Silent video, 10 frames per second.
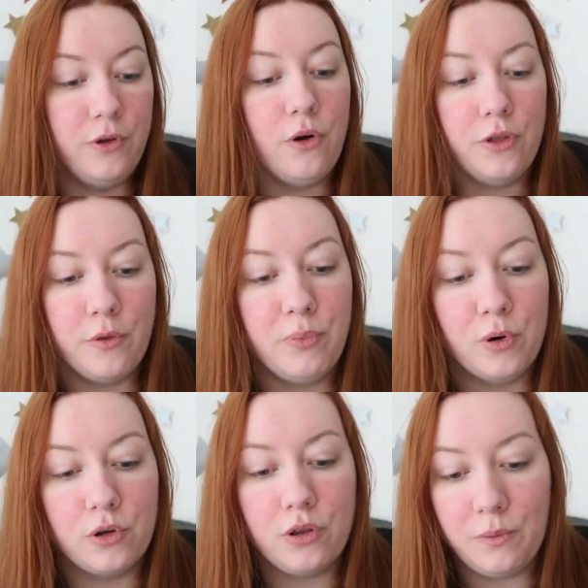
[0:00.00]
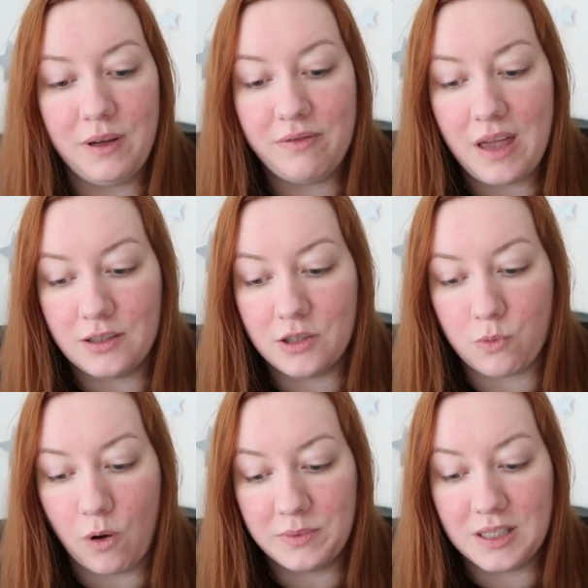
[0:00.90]
other book that we've then
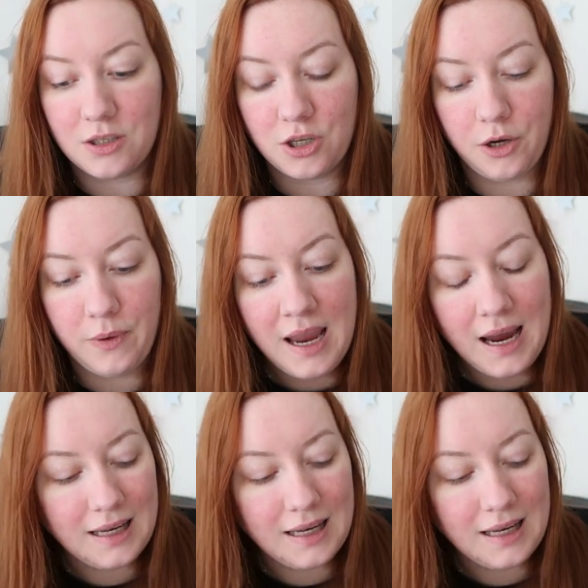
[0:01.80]
swapped it to,